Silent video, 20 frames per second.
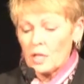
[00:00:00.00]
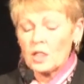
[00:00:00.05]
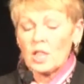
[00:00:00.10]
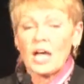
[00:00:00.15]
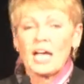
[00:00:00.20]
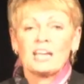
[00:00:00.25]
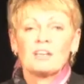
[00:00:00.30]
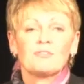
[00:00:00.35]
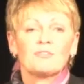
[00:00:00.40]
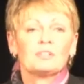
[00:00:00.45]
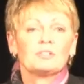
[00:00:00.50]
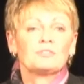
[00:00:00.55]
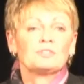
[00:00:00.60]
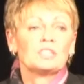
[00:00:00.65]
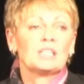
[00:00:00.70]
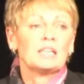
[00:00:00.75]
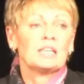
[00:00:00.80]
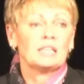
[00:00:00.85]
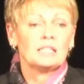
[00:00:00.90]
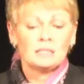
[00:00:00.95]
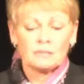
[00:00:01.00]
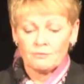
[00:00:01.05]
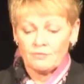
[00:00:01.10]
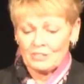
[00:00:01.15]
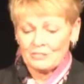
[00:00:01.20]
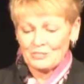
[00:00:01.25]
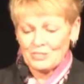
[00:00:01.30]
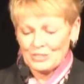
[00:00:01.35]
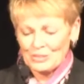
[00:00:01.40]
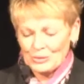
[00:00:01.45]
Line
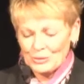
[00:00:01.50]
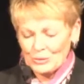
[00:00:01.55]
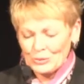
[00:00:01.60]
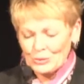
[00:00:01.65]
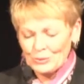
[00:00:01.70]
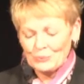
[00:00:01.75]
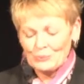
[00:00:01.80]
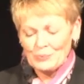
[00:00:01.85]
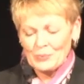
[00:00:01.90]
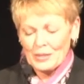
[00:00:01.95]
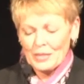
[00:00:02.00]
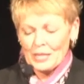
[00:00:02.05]
52,